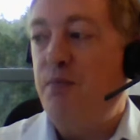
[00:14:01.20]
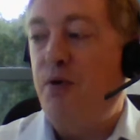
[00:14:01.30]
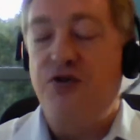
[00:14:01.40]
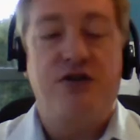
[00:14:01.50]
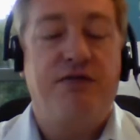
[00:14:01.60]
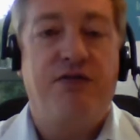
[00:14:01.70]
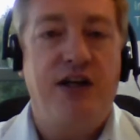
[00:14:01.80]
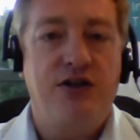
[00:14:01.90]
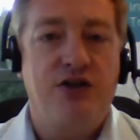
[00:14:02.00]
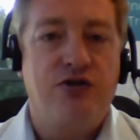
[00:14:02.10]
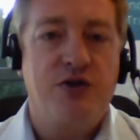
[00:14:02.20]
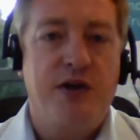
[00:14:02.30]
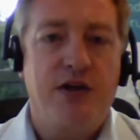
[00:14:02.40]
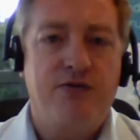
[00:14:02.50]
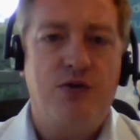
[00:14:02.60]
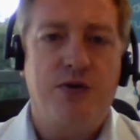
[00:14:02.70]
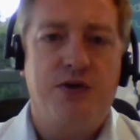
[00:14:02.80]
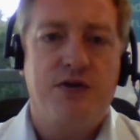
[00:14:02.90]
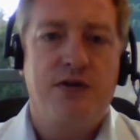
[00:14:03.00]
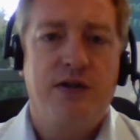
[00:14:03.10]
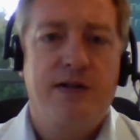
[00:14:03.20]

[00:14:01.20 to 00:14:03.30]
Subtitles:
positive for the industry as we go forwards.